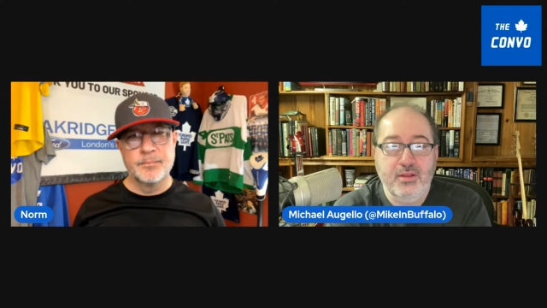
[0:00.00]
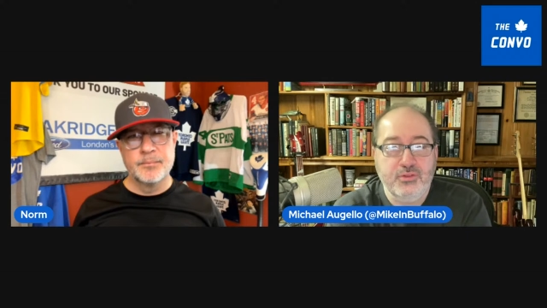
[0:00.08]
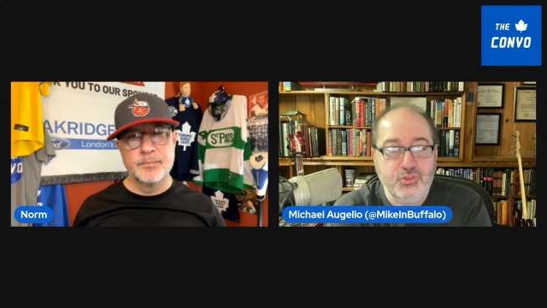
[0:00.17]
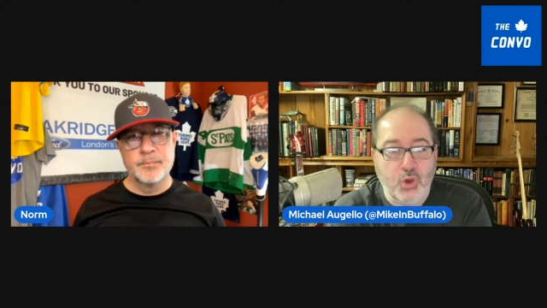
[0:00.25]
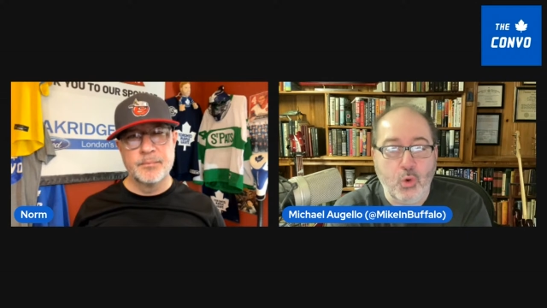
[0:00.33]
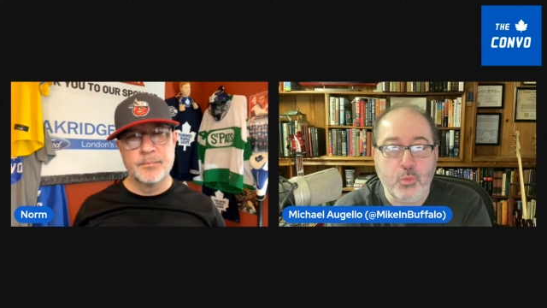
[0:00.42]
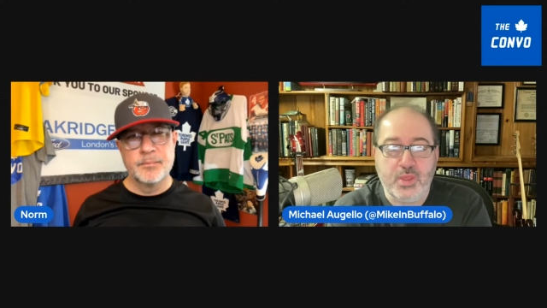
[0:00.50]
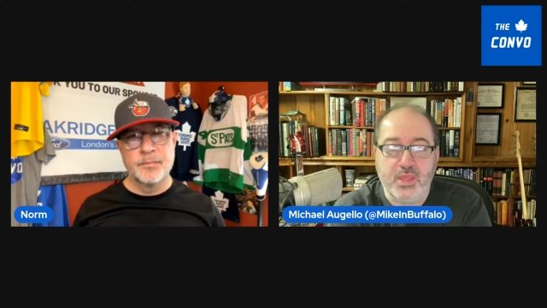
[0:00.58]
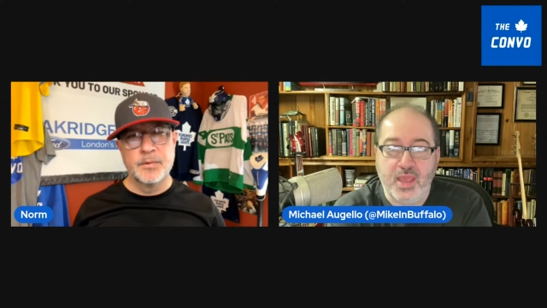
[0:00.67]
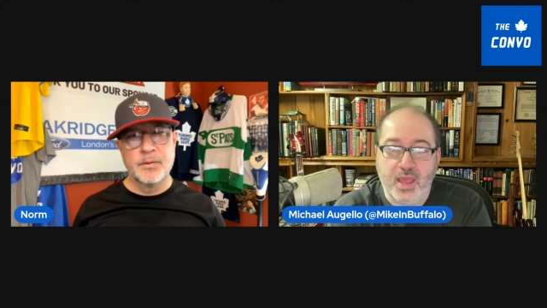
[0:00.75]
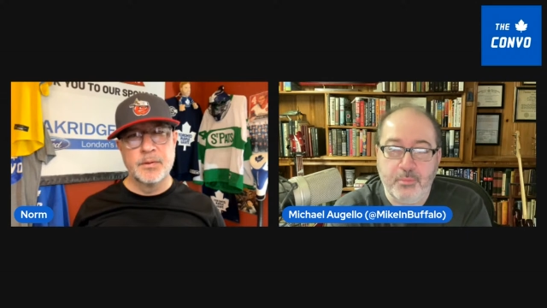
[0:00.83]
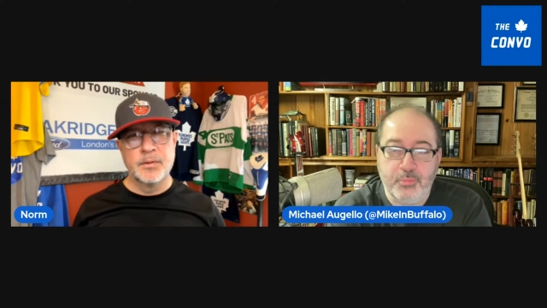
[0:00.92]
Speaker 1: Domi
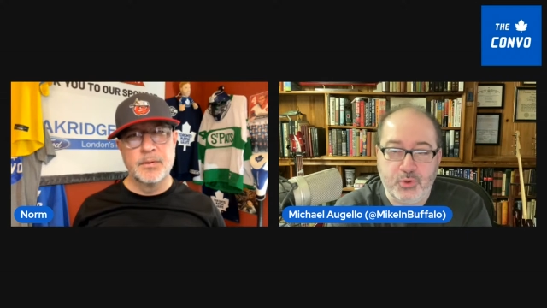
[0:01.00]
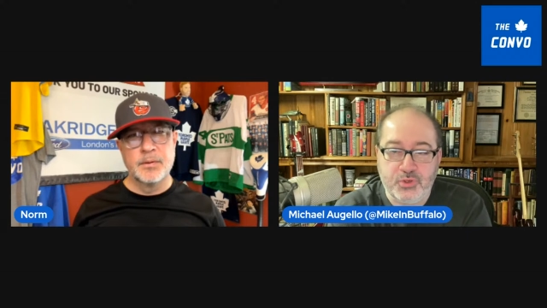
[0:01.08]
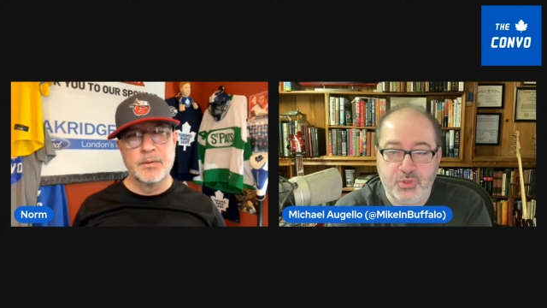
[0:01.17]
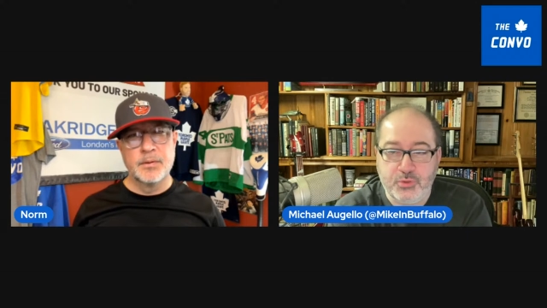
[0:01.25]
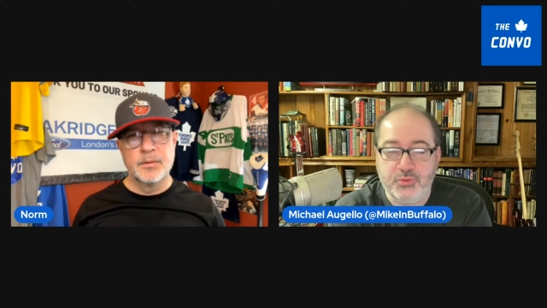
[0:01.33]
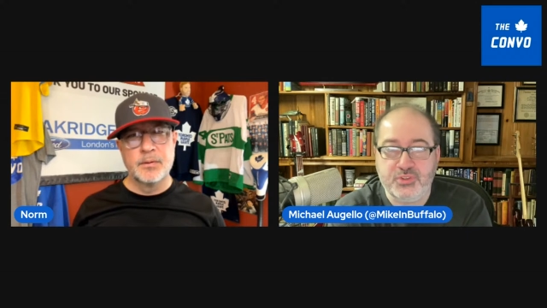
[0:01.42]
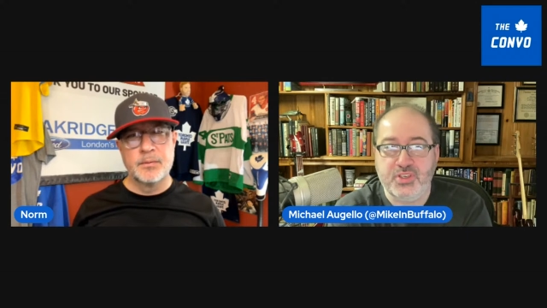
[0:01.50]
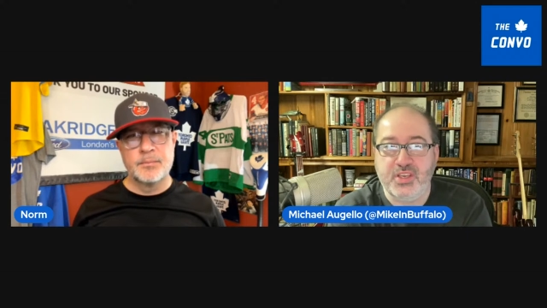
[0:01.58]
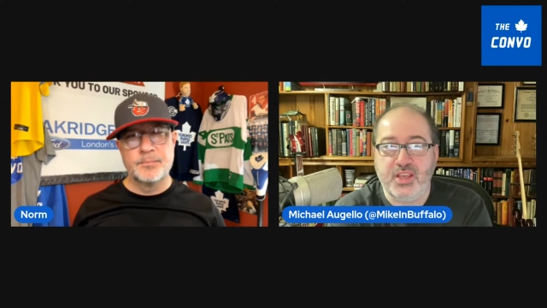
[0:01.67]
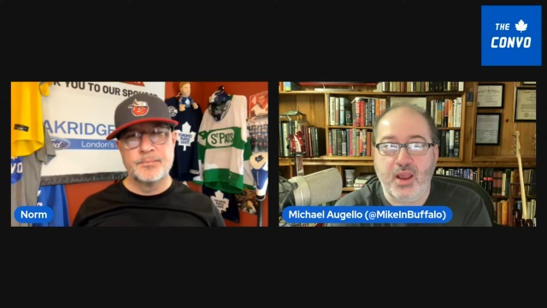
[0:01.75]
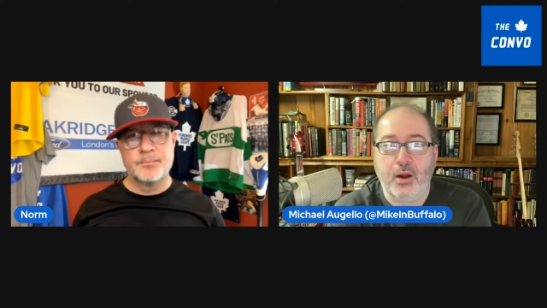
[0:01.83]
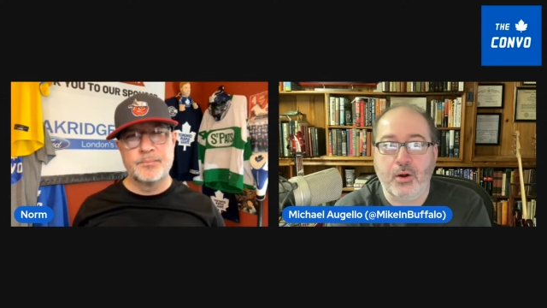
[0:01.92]
and Bertuzzi
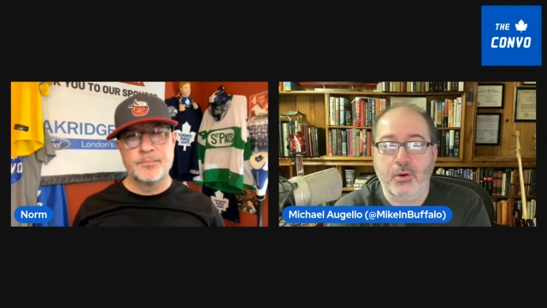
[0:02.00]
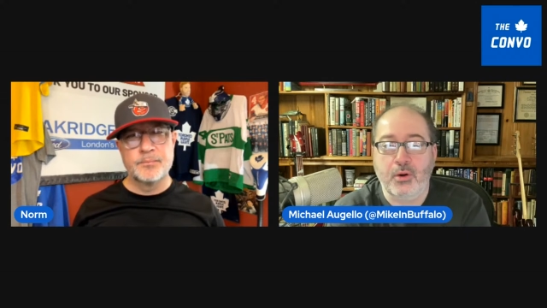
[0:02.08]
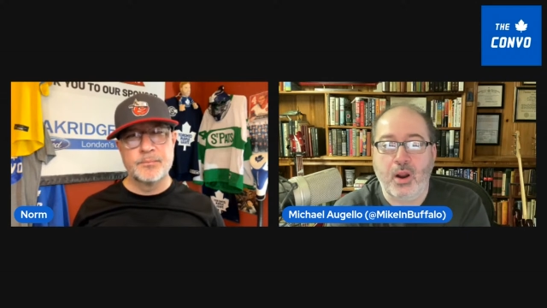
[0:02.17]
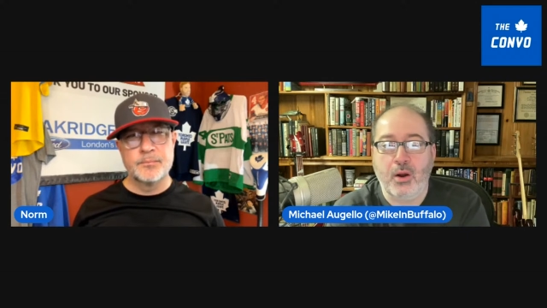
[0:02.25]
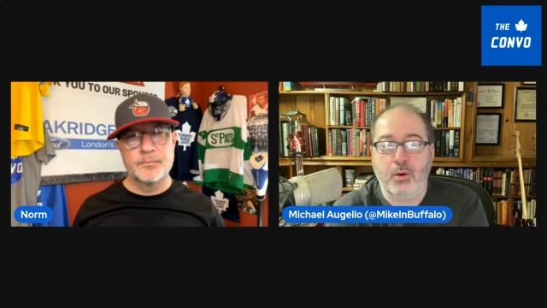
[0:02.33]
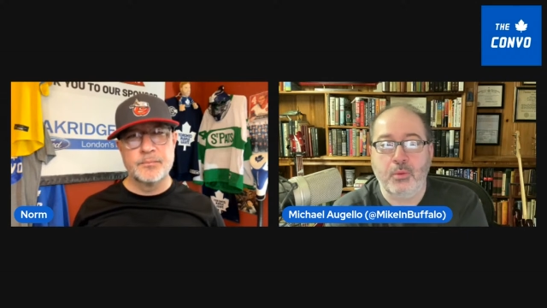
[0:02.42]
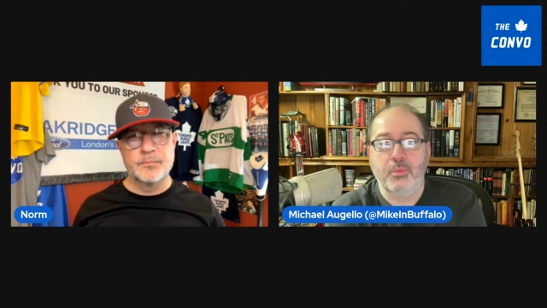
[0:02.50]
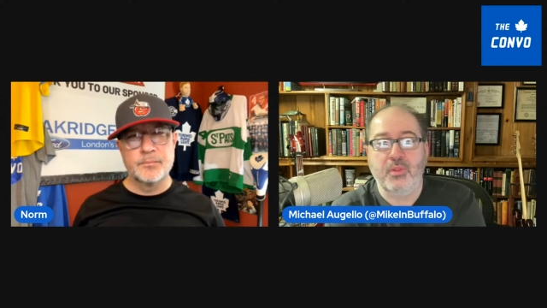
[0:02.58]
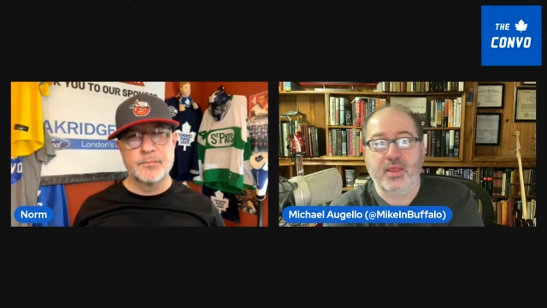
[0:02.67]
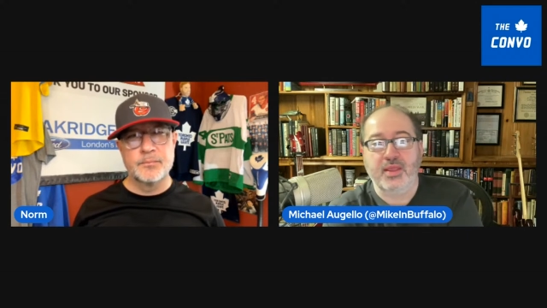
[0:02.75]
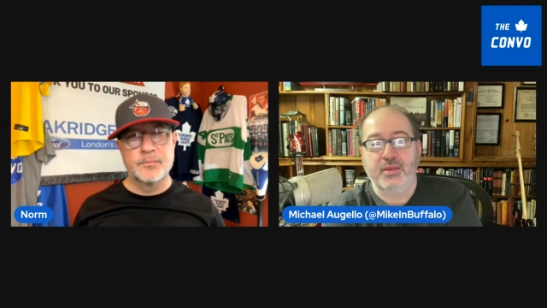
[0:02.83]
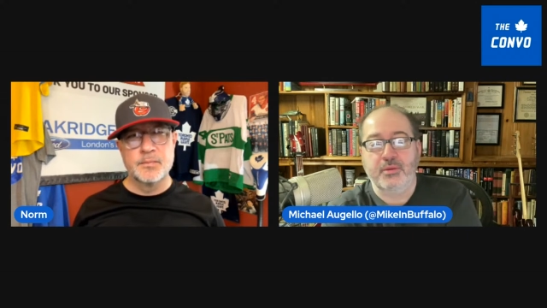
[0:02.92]
are are like